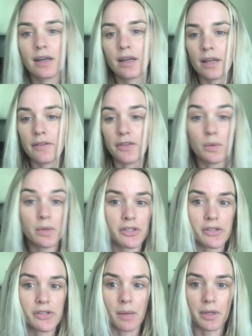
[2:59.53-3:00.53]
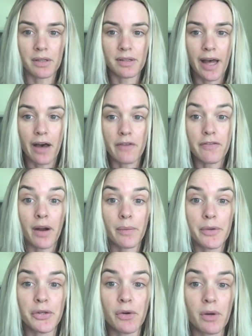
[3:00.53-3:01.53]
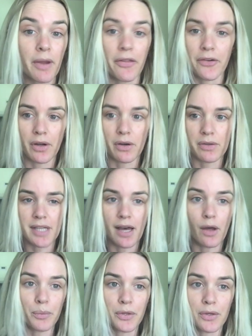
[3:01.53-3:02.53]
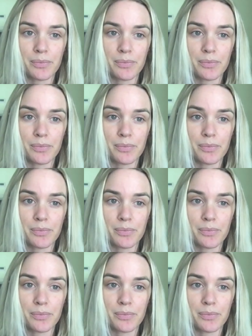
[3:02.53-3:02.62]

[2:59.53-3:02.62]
If you were in trouble, how far would your mother go to help you?